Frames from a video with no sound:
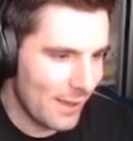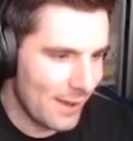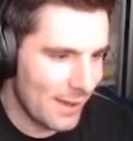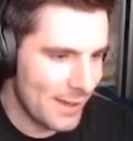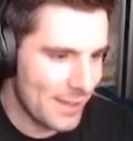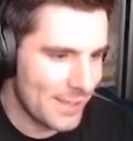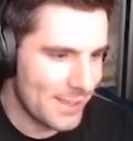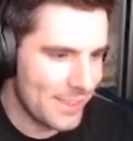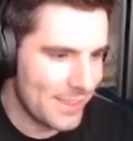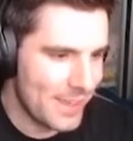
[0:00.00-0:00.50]

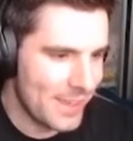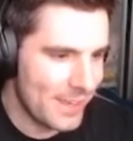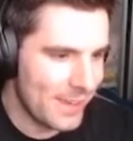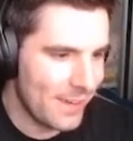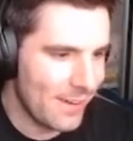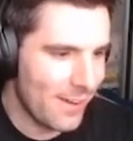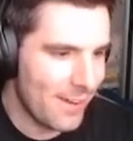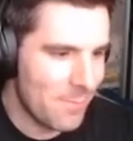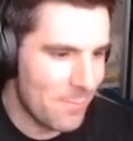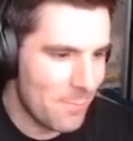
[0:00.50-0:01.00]
I
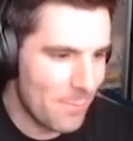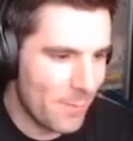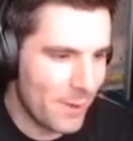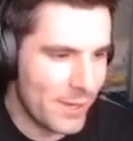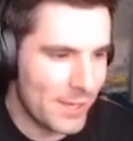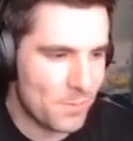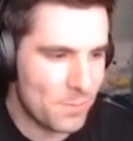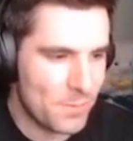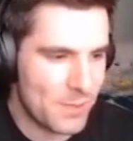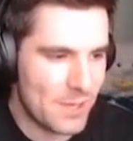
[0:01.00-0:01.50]
think I
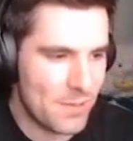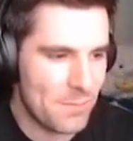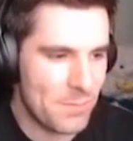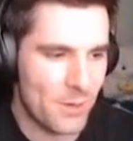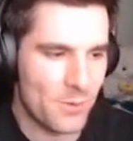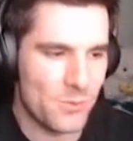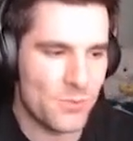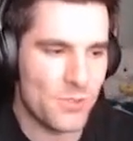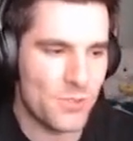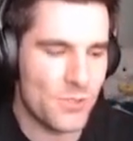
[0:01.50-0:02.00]
might be
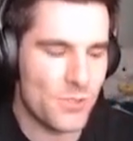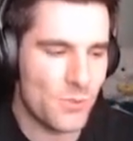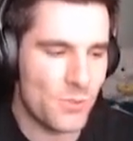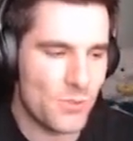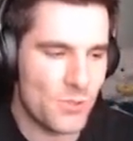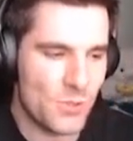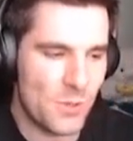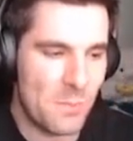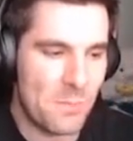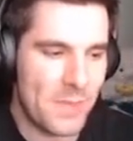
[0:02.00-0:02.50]
about to do
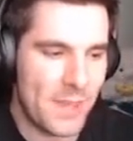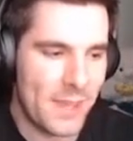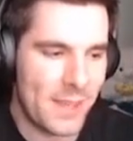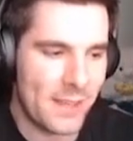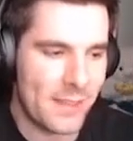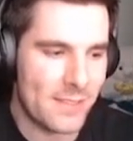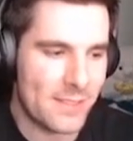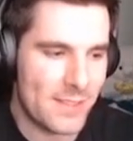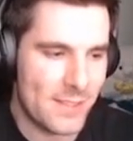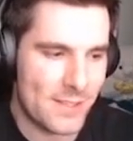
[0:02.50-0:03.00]

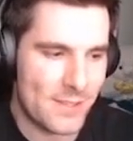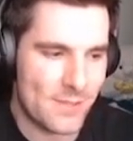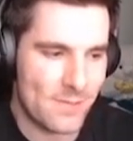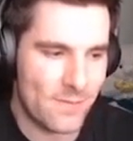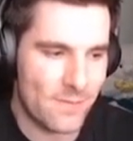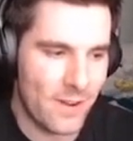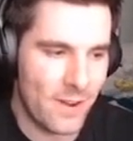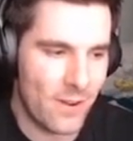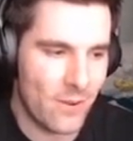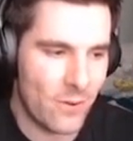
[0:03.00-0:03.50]
something that's
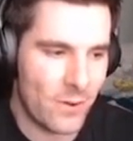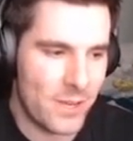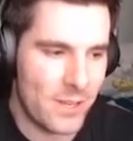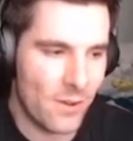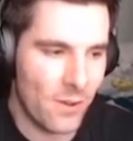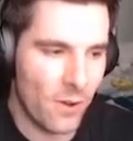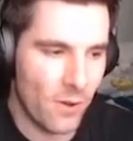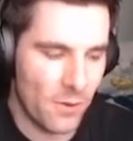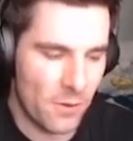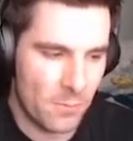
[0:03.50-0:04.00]

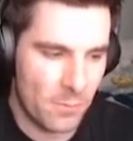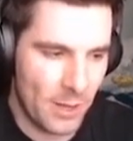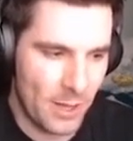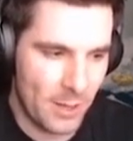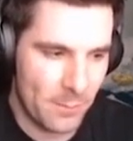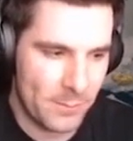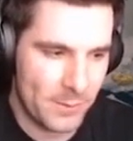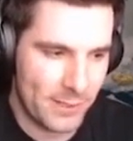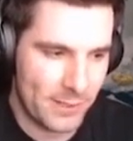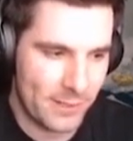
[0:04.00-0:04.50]
very
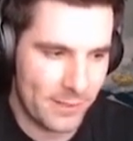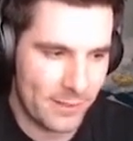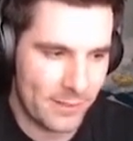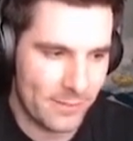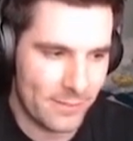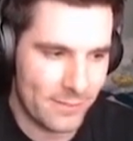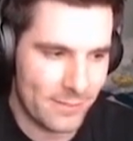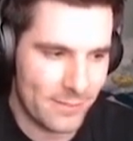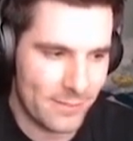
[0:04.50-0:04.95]
unpopular.